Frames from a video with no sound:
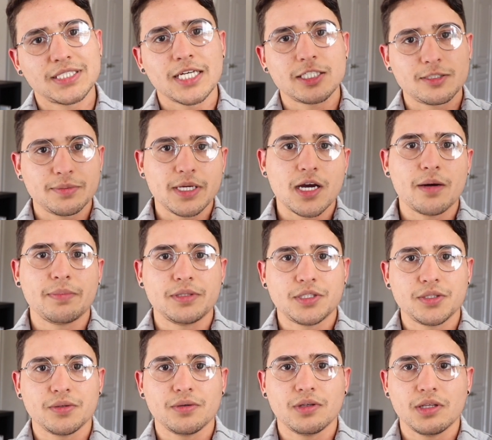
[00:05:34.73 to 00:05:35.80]
sets me up
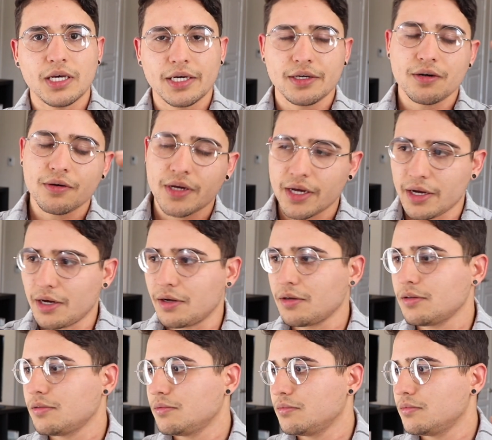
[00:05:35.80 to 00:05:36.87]
into like,
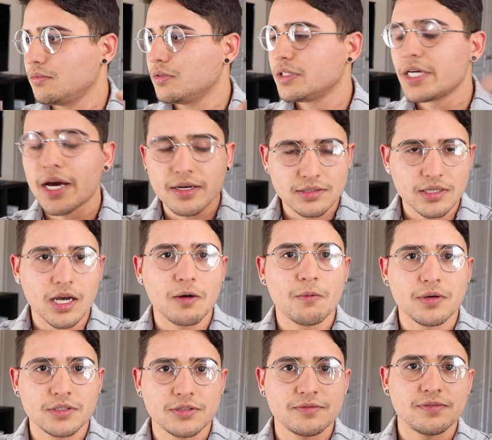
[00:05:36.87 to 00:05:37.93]
okay, yes, I
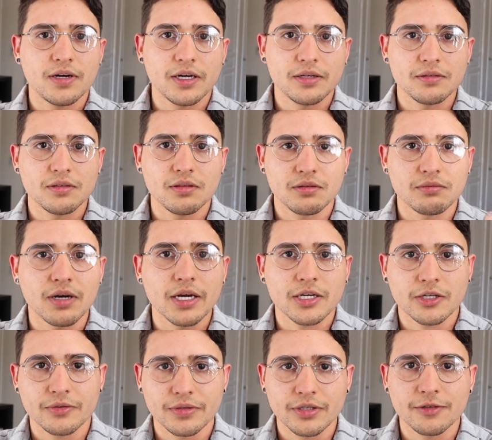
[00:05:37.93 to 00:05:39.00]
want to find the
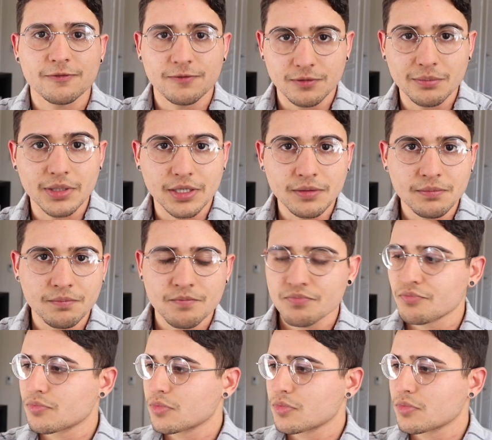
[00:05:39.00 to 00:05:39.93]
right career for me.